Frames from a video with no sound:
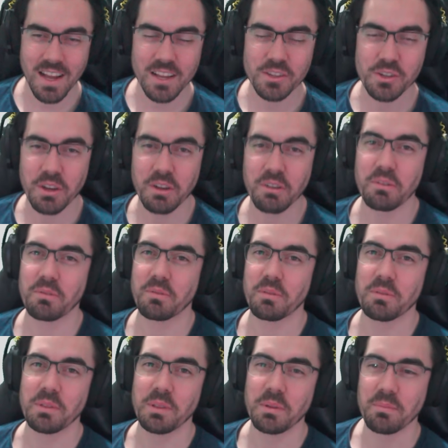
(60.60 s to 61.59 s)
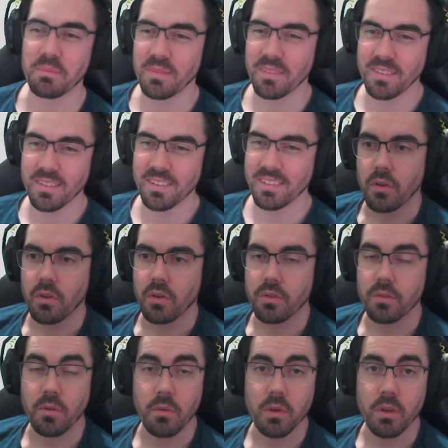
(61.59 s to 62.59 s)
actually going to ruin them.
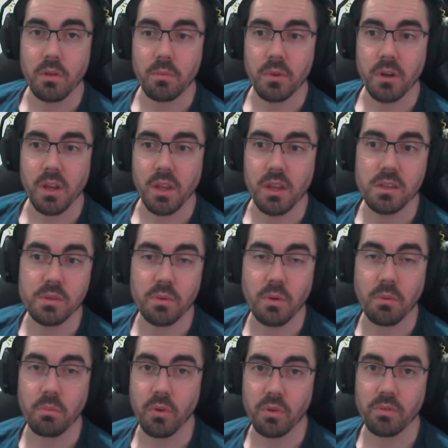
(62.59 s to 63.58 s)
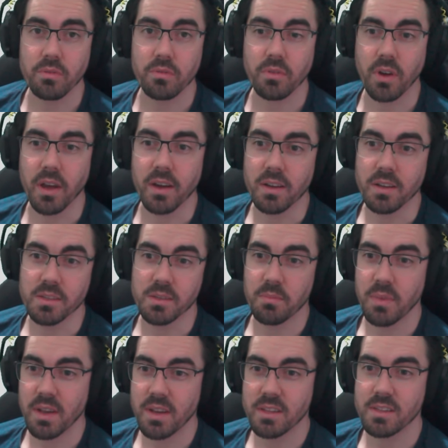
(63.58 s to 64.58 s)
Throwing your money into a bonfire is a
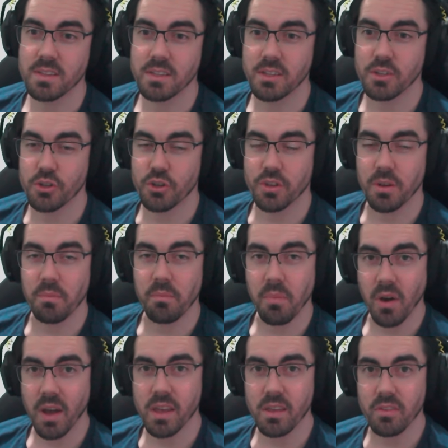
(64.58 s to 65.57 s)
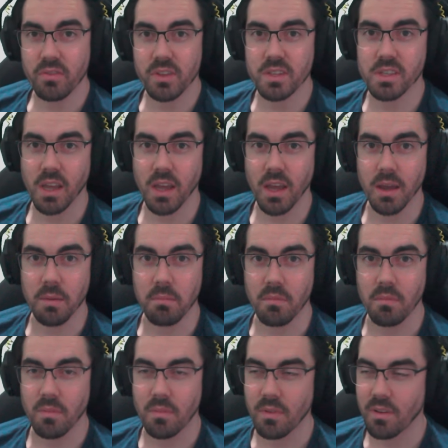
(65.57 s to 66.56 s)
better decision than buying this game.
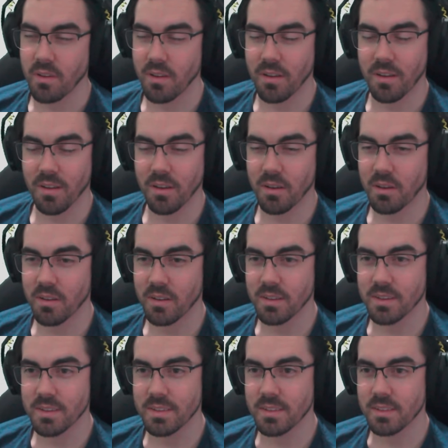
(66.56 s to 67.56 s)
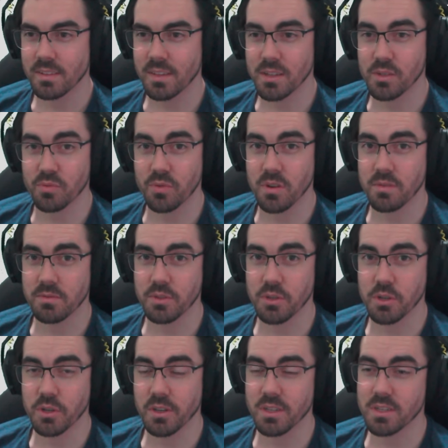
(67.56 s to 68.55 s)
That's rough
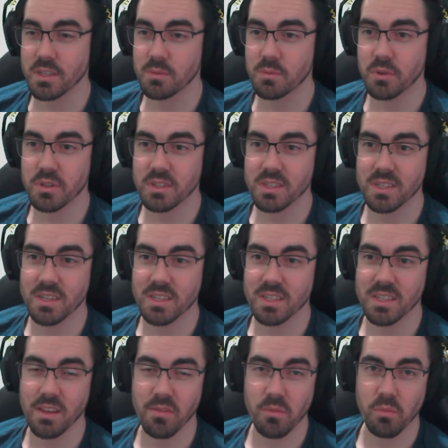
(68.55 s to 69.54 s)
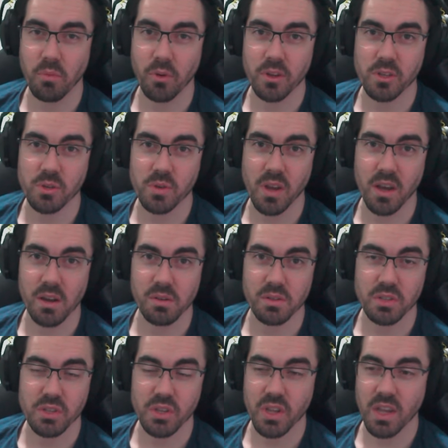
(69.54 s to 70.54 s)
too, because this person's at 7.2
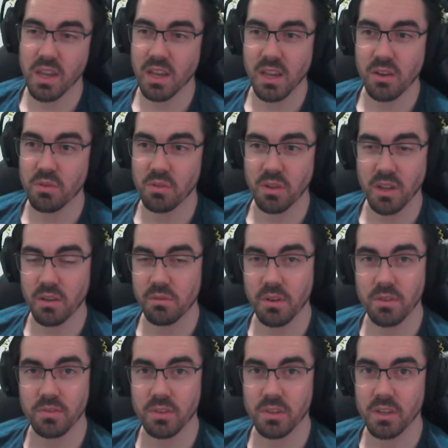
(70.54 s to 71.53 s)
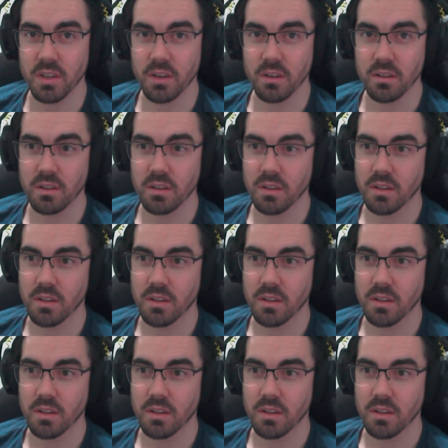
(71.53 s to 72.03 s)
hours, so they cannot get a refund now.